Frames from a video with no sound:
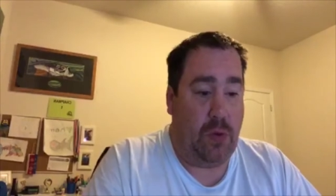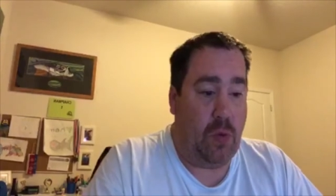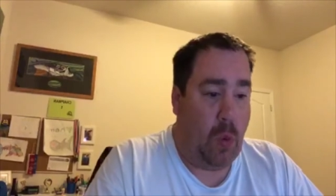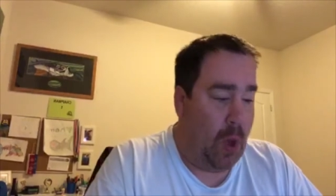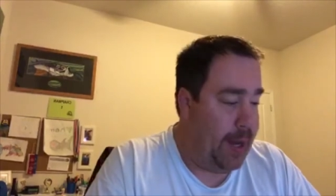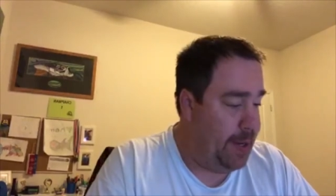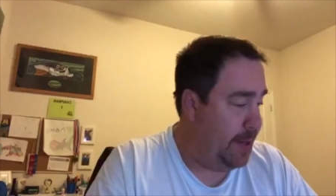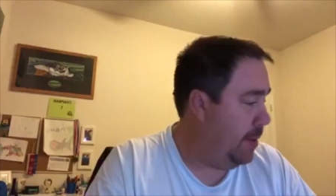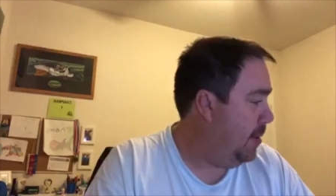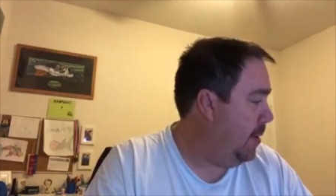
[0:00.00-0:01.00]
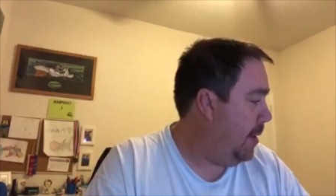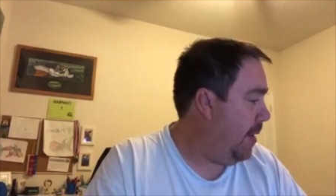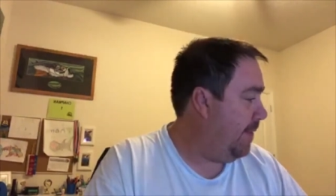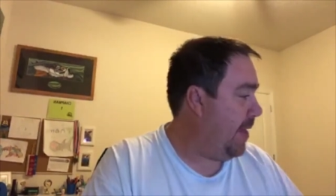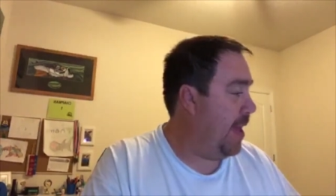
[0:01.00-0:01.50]
who won.
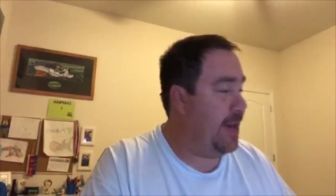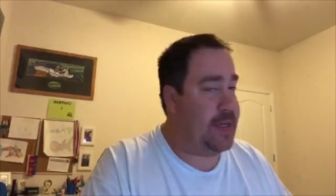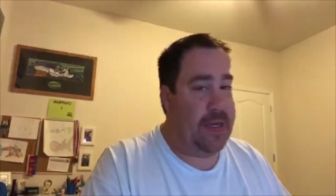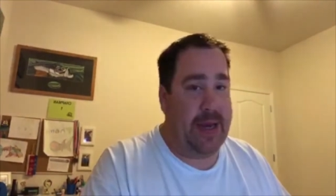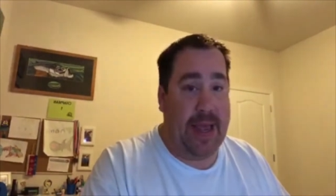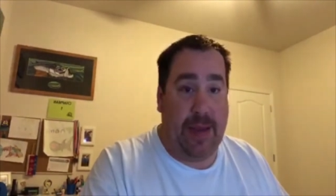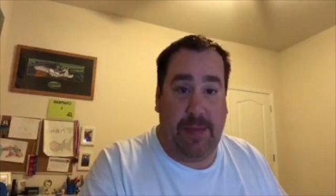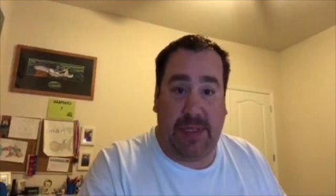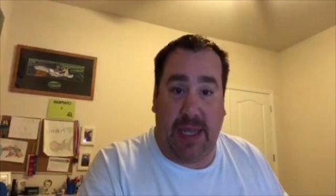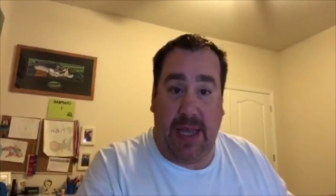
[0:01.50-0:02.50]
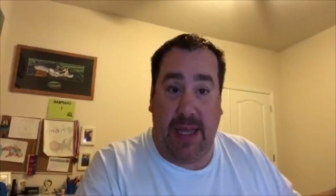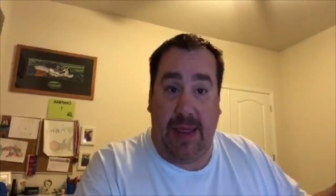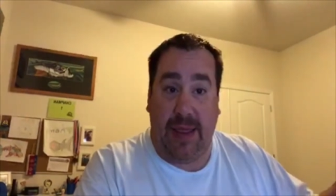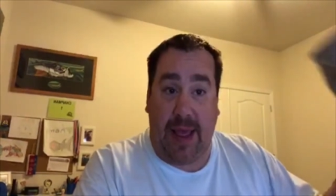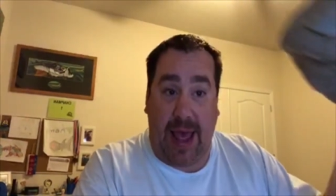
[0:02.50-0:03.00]
I've got names
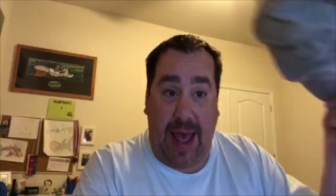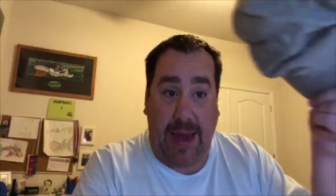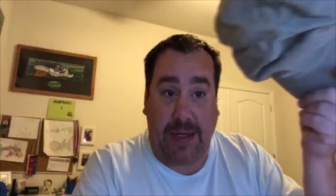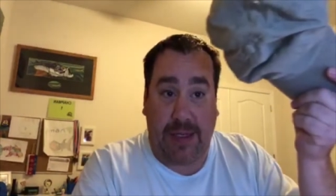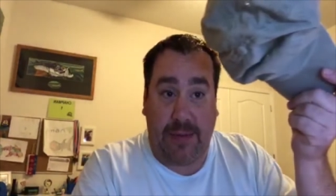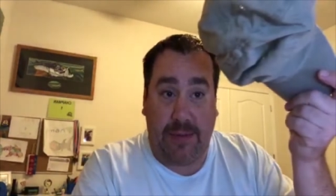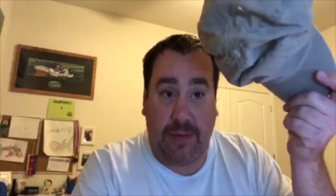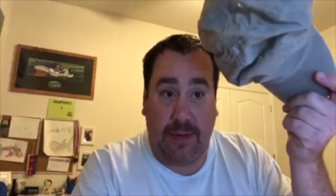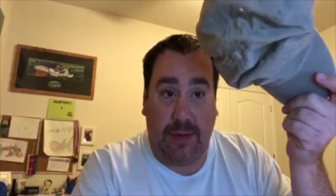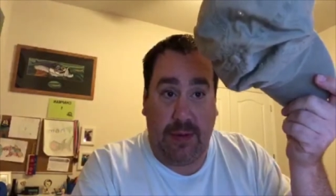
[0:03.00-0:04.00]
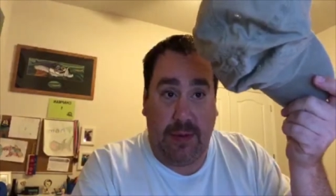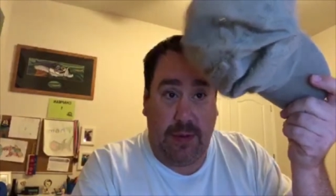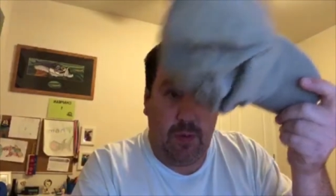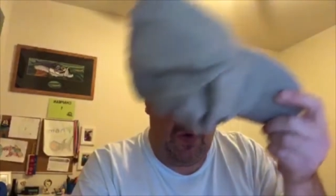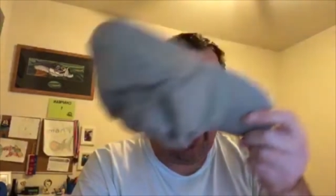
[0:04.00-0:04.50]
in the hat.
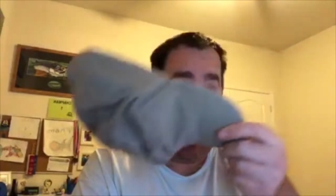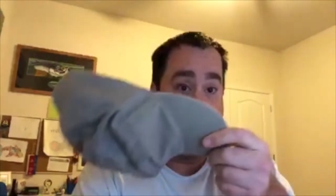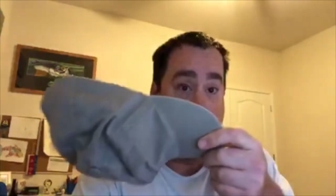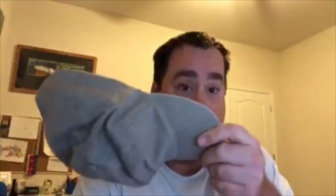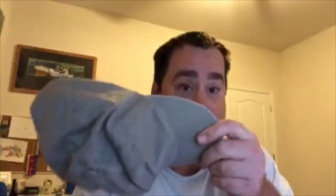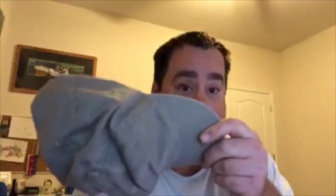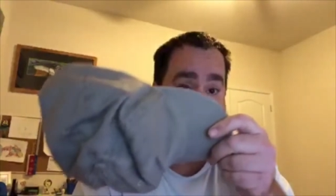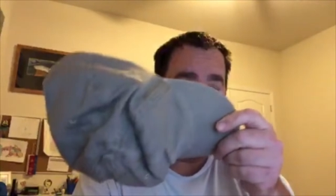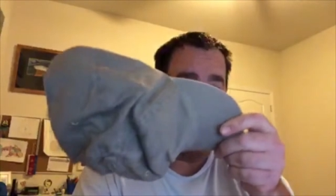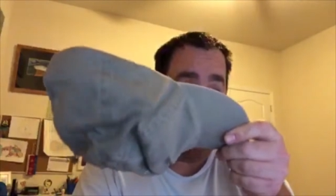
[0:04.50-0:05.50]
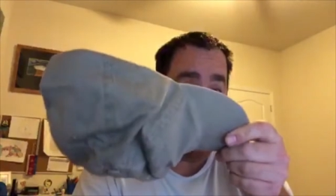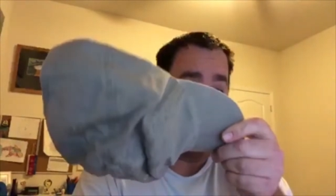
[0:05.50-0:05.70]
One of the new hats that are going